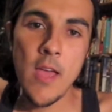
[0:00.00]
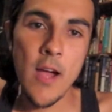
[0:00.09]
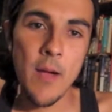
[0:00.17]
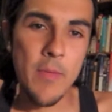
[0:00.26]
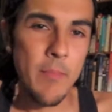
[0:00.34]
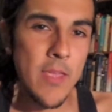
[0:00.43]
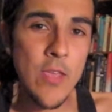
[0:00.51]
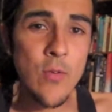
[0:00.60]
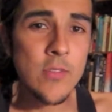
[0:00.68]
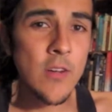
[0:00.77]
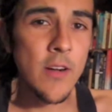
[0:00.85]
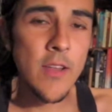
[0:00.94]
um, he
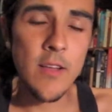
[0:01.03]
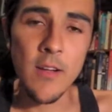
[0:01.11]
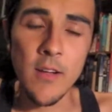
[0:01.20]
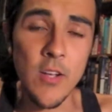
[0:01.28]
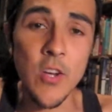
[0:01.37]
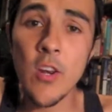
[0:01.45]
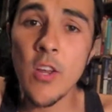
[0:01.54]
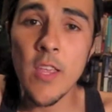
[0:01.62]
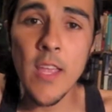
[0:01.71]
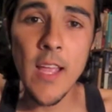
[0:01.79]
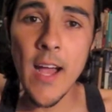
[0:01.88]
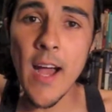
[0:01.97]
was already a, a
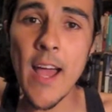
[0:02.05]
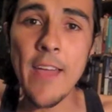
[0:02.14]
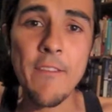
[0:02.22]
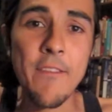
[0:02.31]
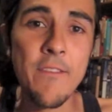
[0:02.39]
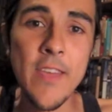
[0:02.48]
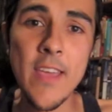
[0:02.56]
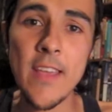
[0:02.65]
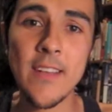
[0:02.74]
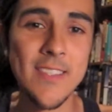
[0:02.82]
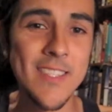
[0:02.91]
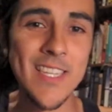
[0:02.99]
good-looking guy,
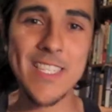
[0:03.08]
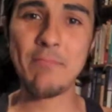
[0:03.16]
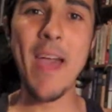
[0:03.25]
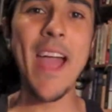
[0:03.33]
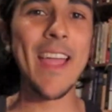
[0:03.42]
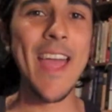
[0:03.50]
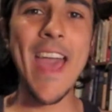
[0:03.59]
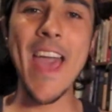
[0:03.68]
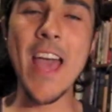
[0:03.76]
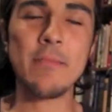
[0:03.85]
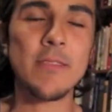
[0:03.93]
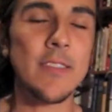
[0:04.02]
fit, six-pack
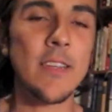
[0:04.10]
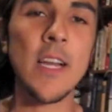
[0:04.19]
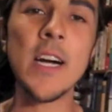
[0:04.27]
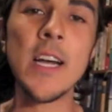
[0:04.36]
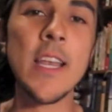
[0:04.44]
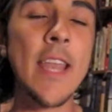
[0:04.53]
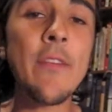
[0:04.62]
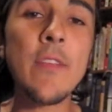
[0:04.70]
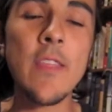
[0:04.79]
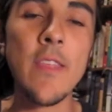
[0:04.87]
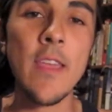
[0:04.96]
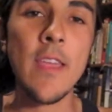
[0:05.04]
abs and cut and
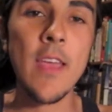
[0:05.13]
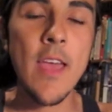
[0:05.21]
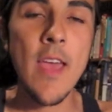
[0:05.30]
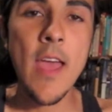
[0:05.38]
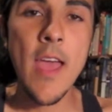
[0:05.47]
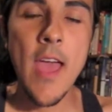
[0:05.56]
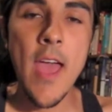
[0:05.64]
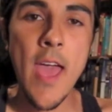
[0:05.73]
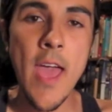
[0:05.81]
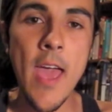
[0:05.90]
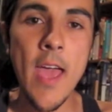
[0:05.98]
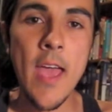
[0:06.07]
everything
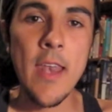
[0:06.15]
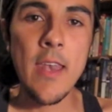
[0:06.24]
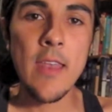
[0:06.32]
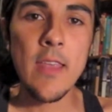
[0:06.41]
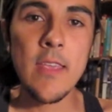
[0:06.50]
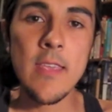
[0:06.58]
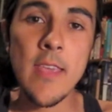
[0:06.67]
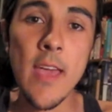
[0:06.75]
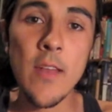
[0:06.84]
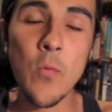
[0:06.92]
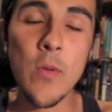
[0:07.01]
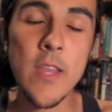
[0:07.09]
and
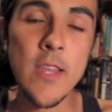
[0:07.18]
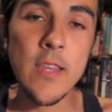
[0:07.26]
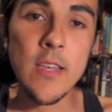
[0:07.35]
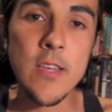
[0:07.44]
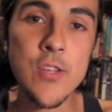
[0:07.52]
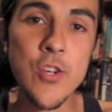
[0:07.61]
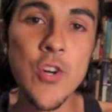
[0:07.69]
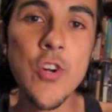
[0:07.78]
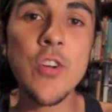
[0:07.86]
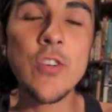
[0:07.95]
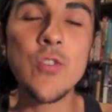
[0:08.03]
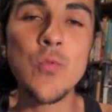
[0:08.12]
yet, when he
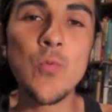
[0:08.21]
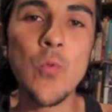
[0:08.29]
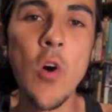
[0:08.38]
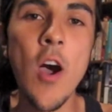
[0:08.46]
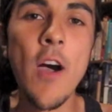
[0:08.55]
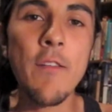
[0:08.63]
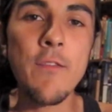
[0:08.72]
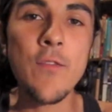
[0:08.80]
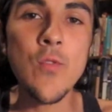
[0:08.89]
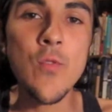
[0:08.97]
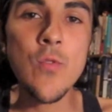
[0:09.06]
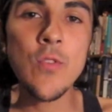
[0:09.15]
turned to raw
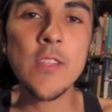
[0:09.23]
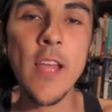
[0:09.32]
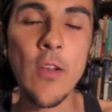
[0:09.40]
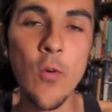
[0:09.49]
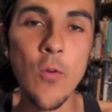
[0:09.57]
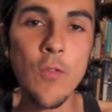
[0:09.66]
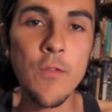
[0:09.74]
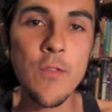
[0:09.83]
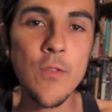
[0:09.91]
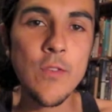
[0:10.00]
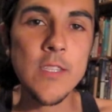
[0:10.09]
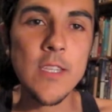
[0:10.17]
foods and whole
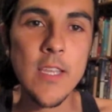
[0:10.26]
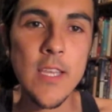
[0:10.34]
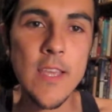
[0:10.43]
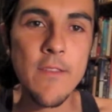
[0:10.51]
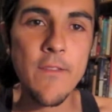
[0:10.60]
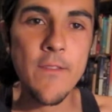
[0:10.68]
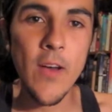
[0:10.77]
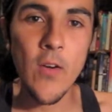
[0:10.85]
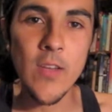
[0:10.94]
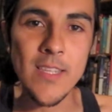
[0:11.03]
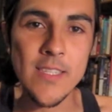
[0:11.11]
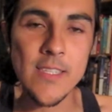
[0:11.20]
foods, he
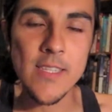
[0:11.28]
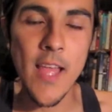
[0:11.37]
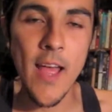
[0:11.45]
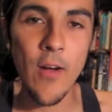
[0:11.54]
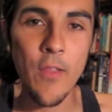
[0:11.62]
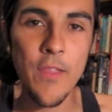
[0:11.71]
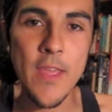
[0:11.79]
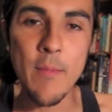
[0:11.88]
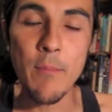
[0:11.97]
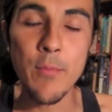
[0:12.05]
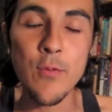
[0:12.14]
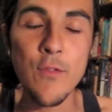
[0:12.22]
felt his health
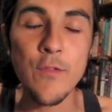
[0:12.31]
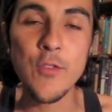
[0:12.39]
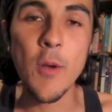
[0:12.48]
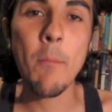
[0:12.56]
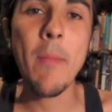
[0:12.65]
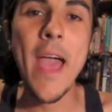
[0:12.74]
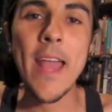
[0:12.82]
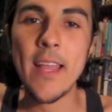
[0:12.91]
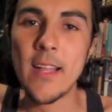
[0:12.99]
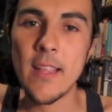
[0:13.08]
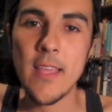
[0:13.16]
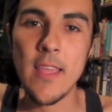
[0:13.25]
improve
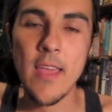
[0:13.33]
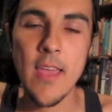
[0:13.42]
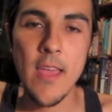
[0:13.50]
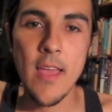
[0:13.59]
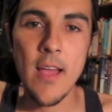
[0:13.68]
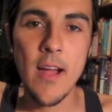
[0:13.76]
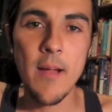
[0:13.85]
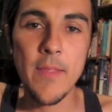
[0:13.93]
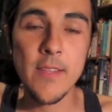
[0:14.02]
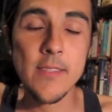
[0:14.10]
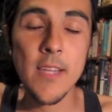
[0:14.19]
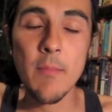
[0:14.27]
dramatically. Uh,
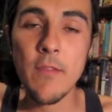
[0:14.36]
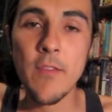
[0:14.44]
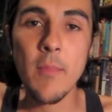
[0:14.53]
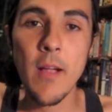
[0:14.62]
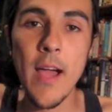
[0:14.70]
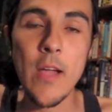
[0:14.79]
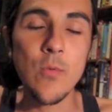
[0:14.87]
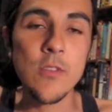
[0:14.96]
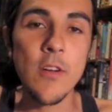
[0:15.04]
this is coming from a guy who was